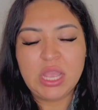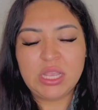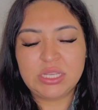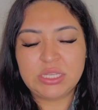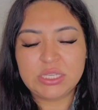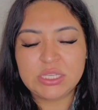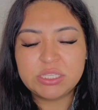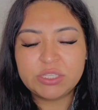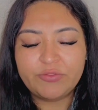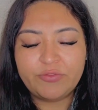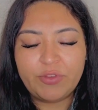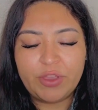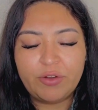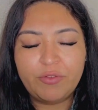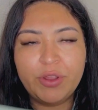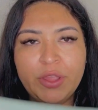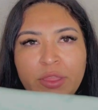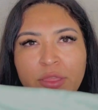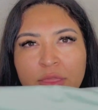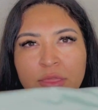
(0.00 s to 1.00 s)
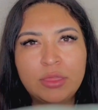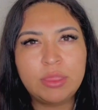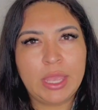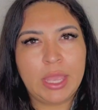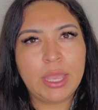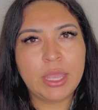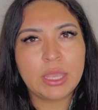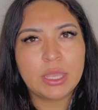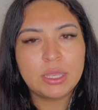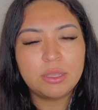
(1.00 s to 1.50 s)
just very
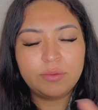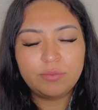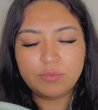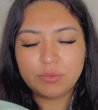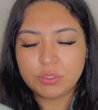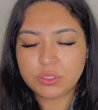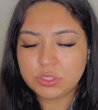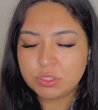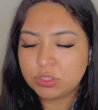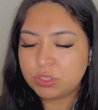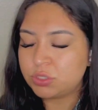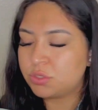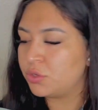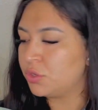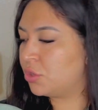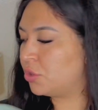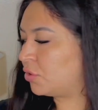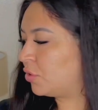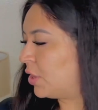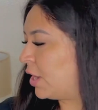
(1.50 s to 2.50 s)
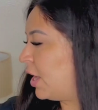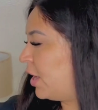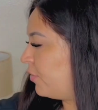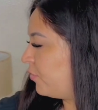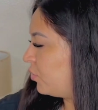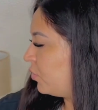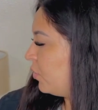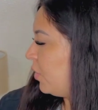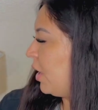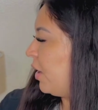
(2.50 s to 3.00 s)
thick. So you don't
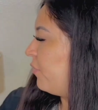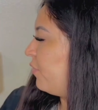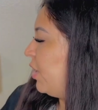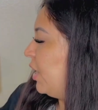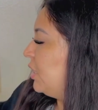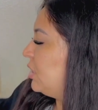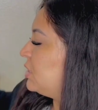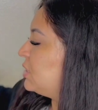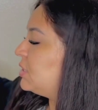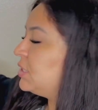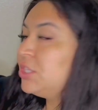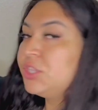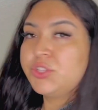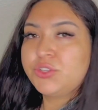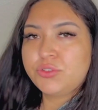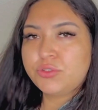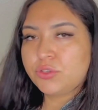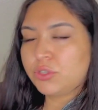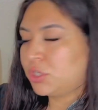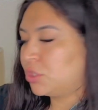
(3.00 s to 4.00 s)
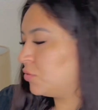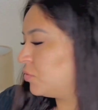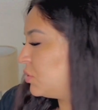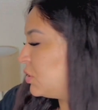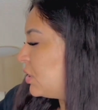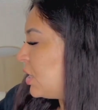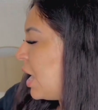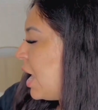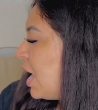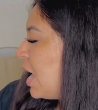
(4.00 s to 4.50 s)
have to have like see-through
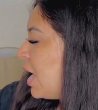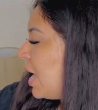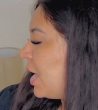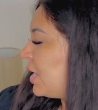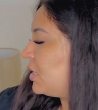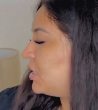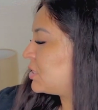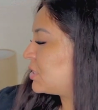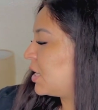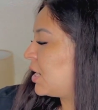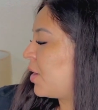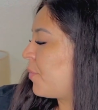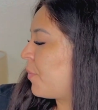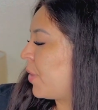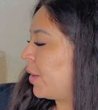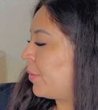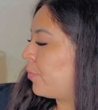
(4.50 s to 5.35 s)
clothes. And that's kind of my